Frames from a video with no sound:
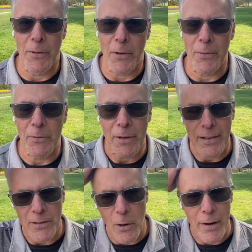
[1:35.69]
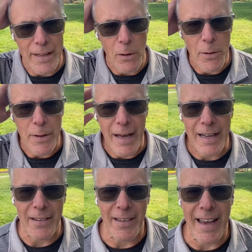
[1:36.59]
So I'm really sorry. The only thing I
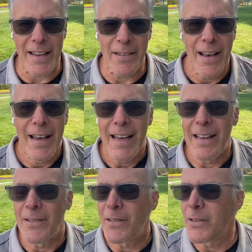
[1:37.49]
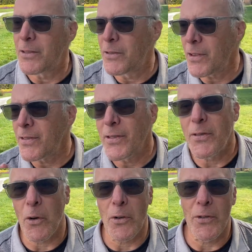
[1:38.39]
can say is is just
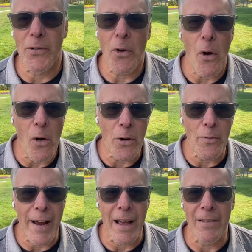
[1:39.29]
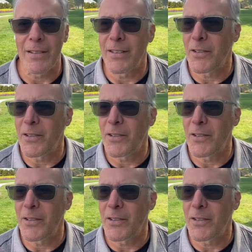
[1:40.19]
search, talk around,